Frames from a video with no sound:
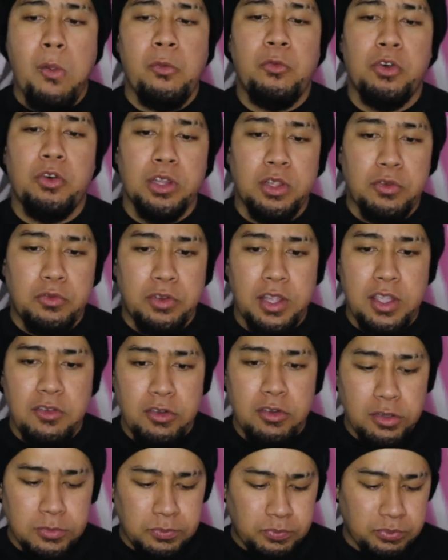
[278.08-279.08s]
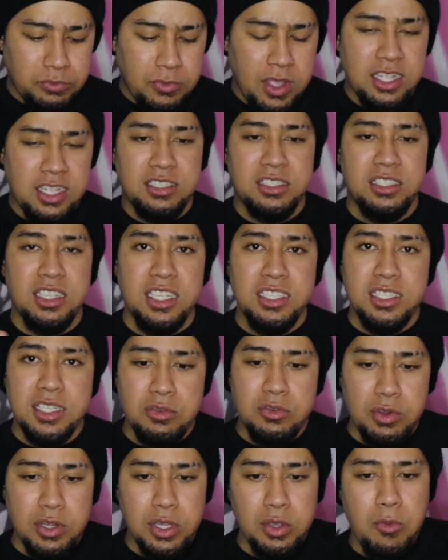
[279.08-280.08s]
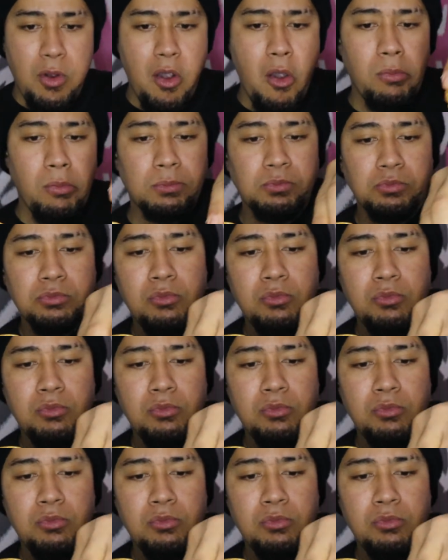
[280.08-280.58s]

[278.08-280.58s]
Full of flavor, it's seasoned really well.